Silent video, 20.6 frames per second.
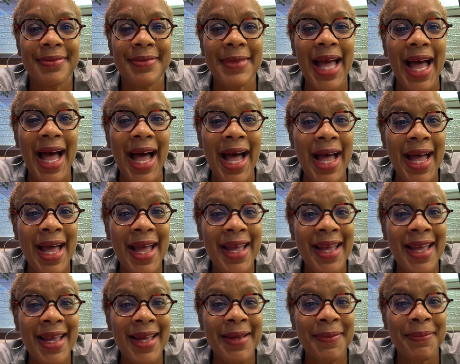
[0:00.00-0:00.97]

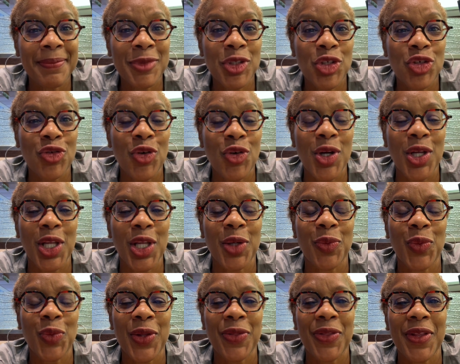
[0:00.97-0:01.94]
I'm
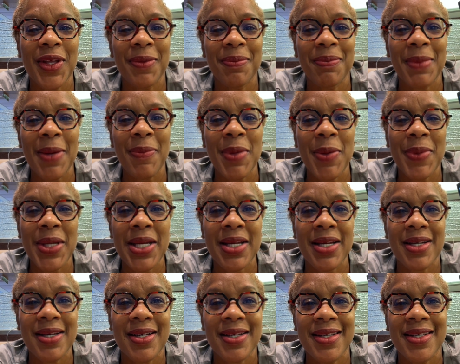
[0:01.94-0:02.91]
struggling with it, maybe
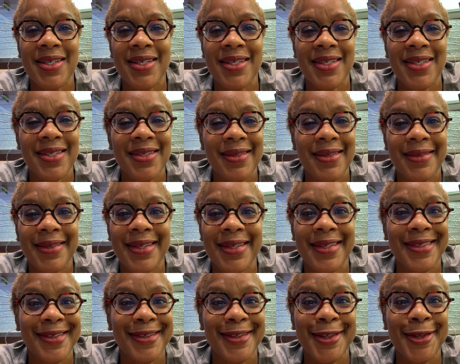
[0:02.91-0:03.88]
because it
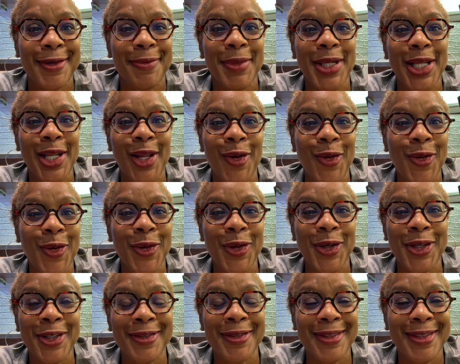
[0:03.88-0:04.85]
took me longer
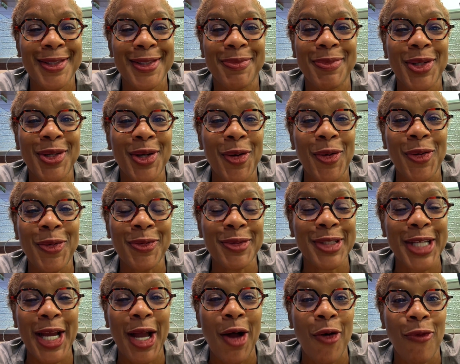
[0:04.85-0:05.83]
to put on,
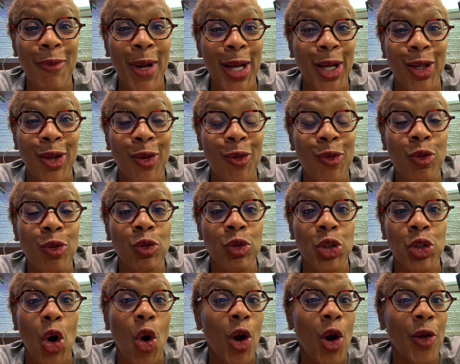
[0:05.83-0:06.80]
take off my
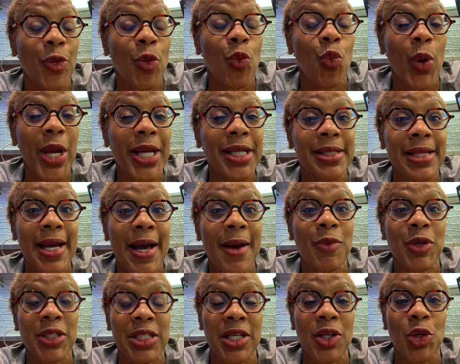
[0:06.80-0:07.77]
clothes, or the wait time
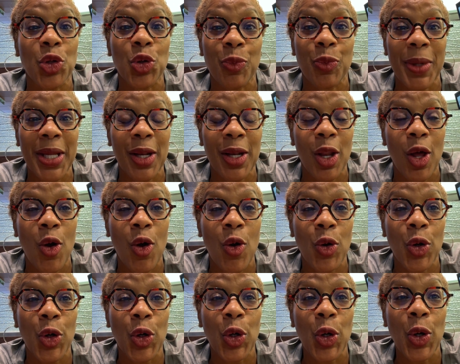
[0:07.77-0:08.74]
was a little bit
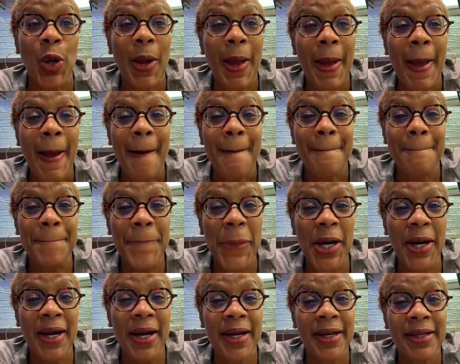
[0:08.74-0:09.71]
longer.
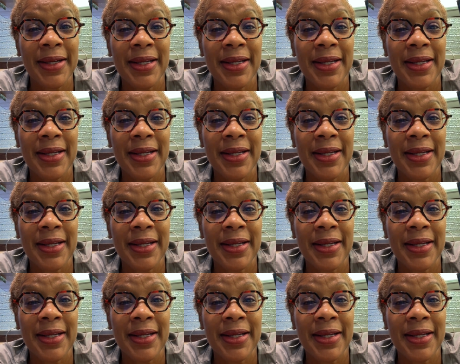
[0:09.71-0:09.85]
But